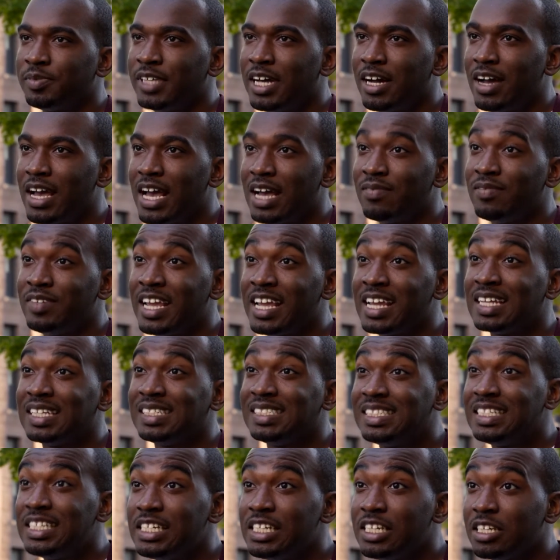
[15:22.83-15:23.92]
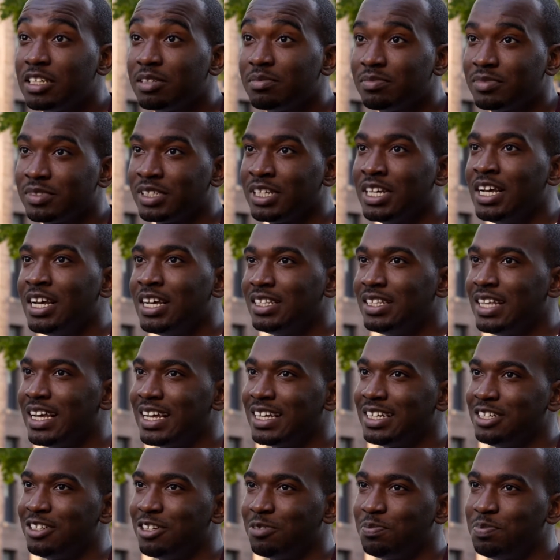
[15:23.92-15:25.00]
now have data teams that,